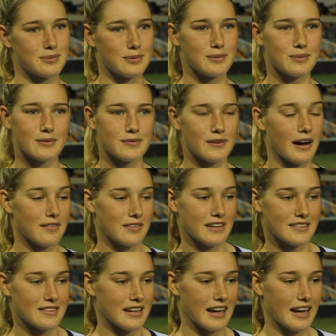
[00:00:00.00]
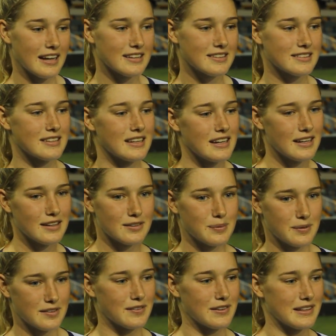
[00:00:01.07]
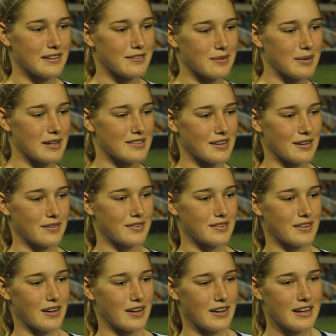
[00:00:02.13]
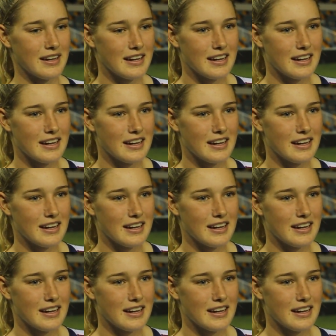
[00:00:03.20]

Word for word: well, five years I guess, specifically for myself, so